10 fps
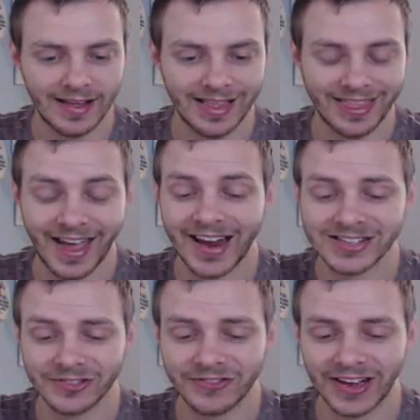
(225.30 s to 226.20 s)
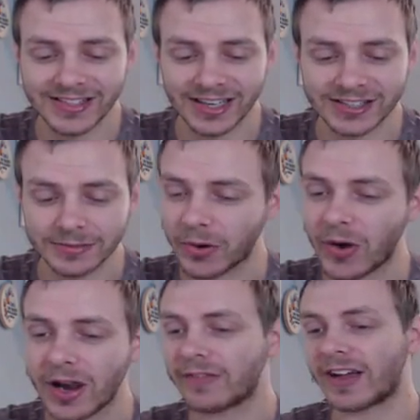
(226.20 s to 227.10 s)
That is a fantastic pull. I
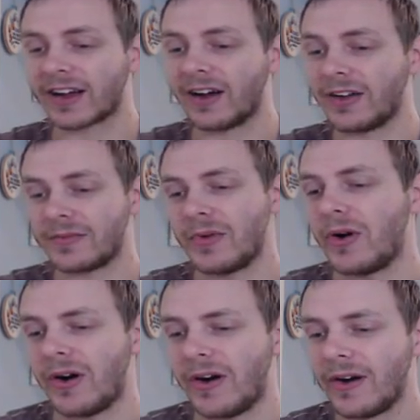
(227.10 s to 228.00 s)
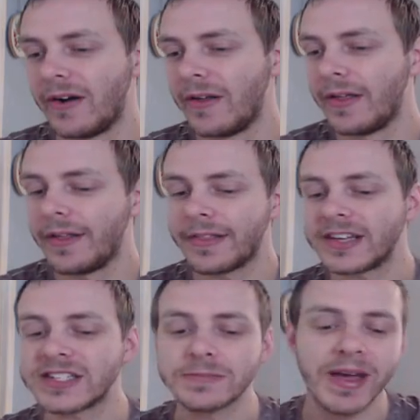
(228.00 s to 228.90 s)
love that card. Oh,
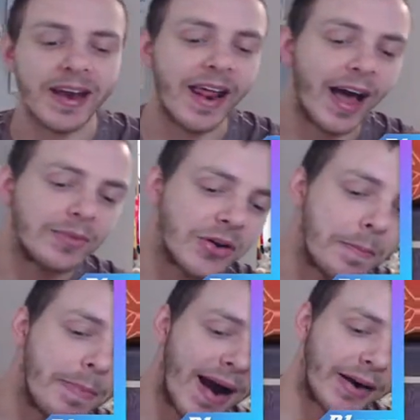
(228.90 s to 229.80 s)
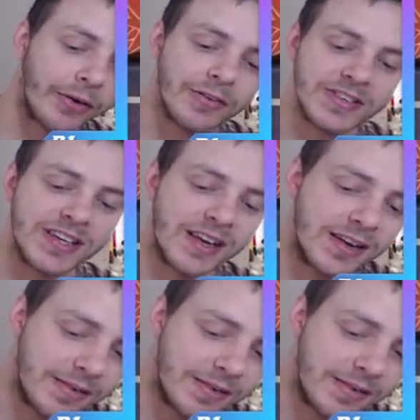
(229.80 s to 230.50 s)
this has been an absolute banger of a tin.